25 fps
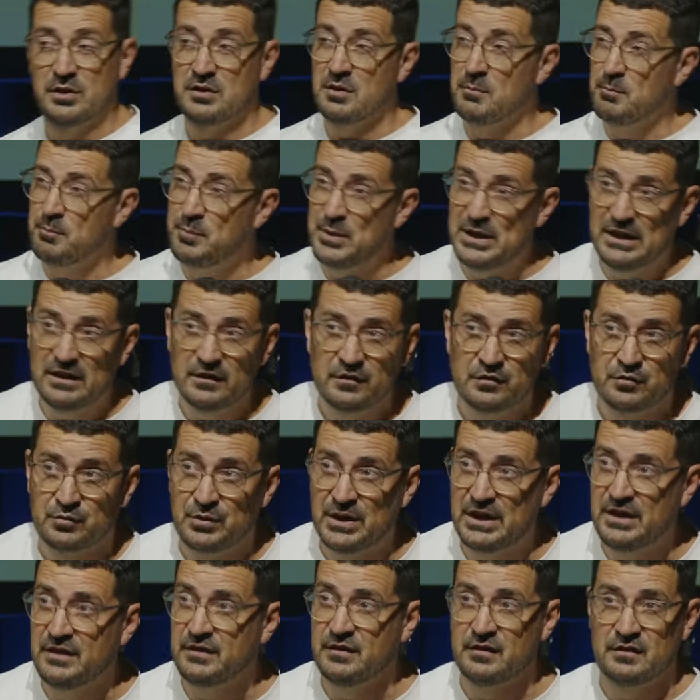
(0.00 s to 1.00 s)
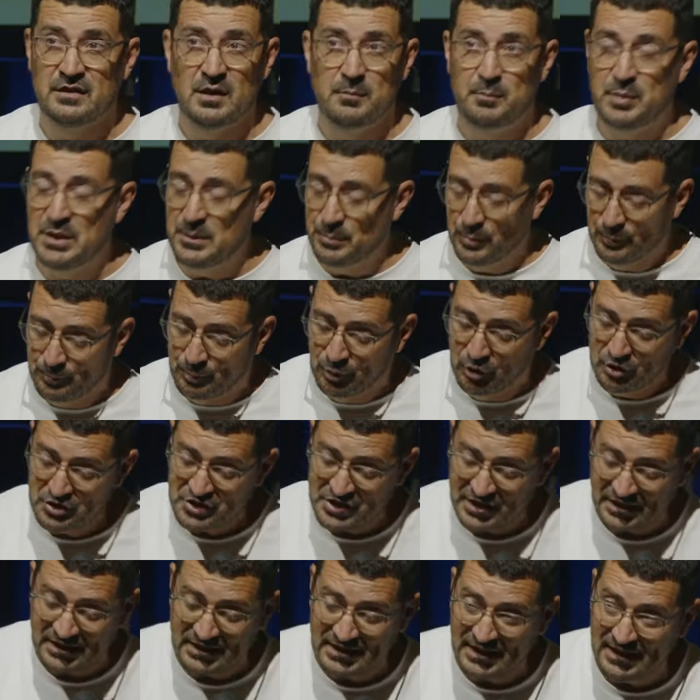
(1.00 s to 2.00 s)
of the biggest reasons that people push
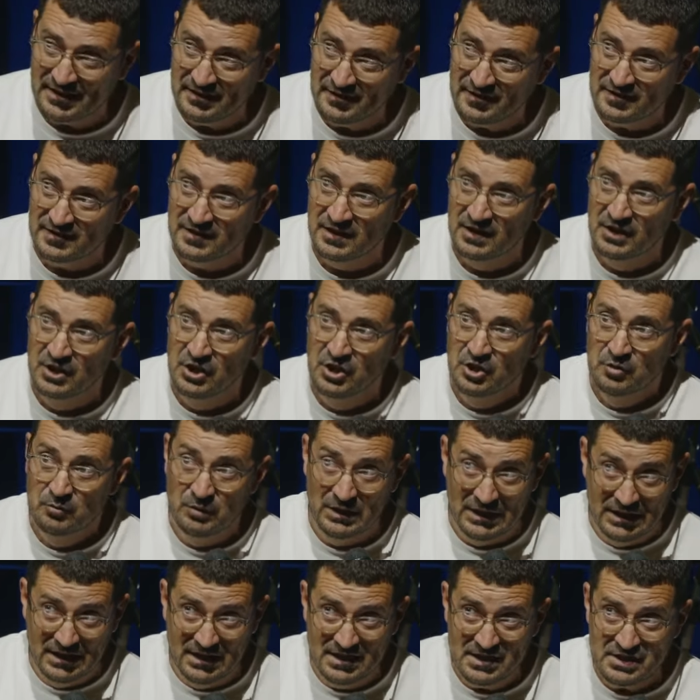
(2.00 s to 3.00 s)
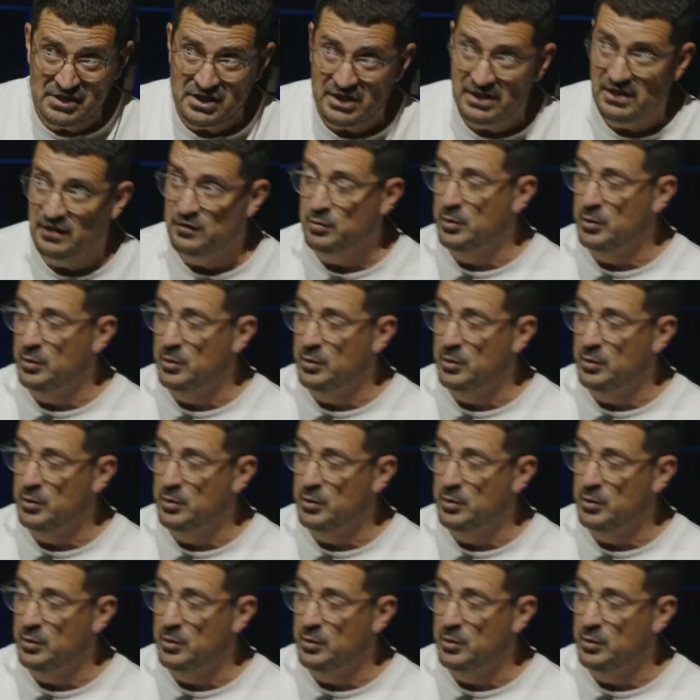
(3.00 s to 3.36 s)
against religion, it's